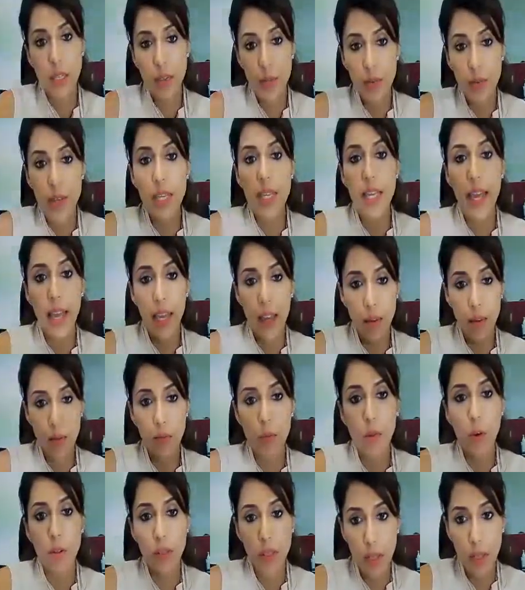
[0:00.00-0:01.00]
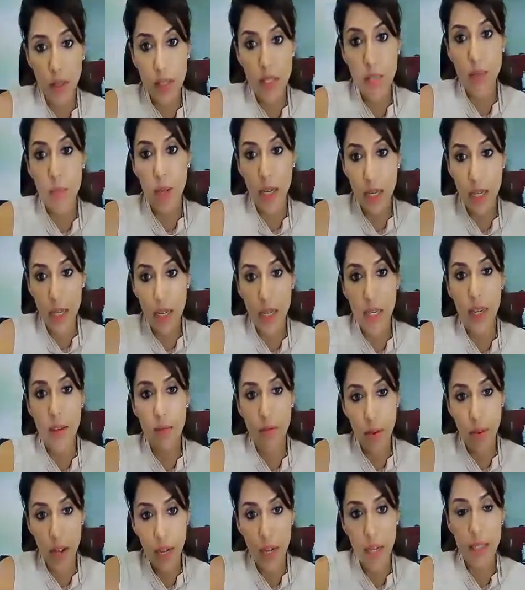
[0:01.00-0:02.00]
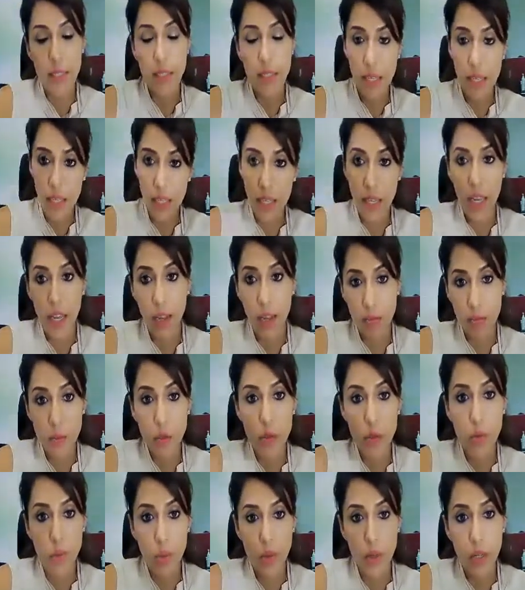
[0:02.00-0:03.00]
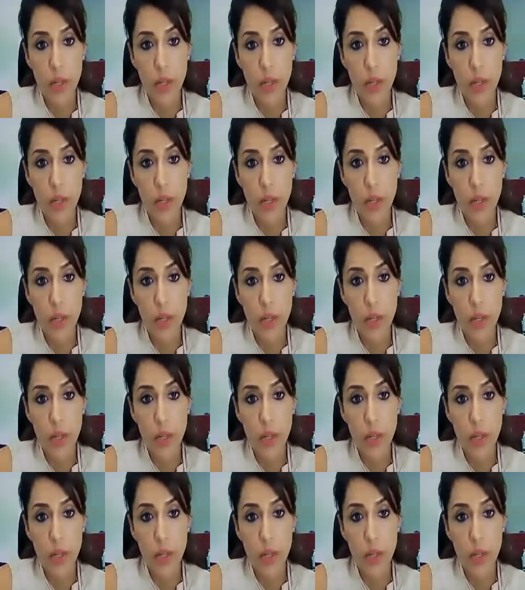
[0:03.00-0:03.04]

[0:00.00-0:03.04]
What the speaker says: if he had forked out his money in advance, then they have to,